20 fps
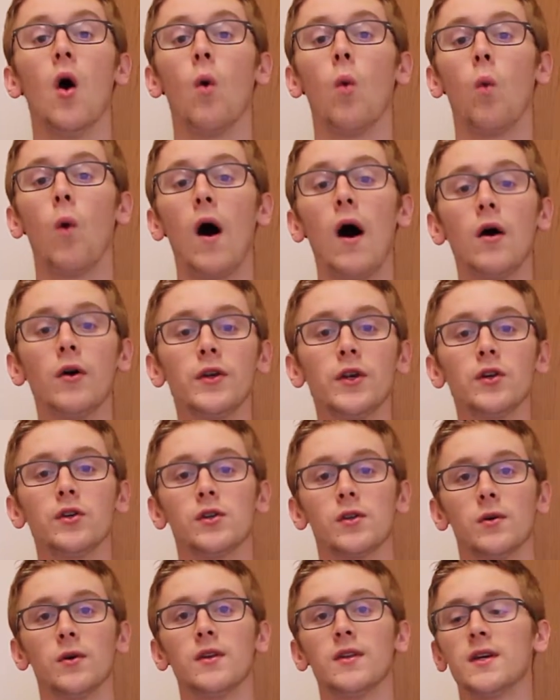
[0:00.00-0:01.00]
While you're
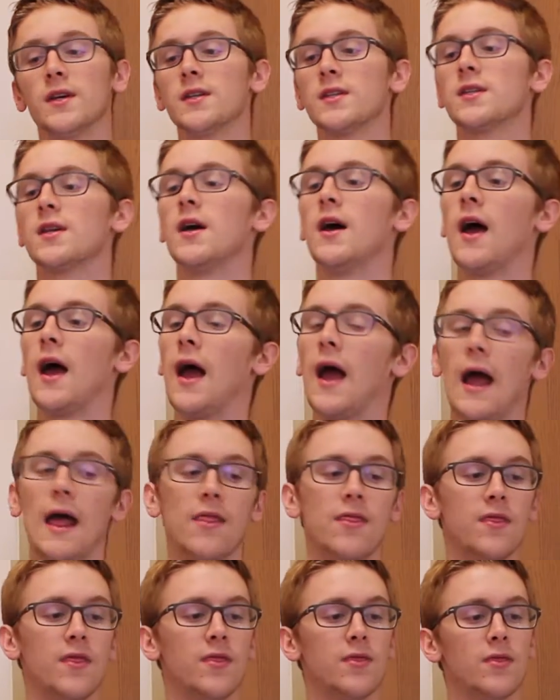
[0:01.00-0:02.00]
doing this,
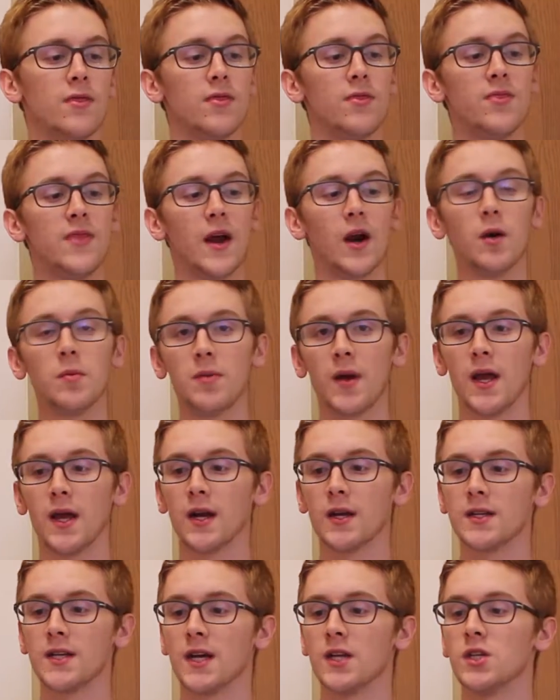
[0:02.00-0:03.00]
and they're
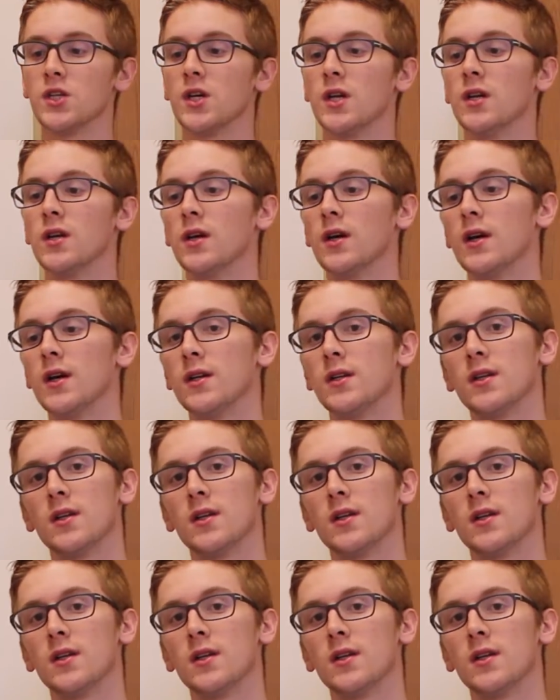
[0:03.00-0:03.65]
paying attention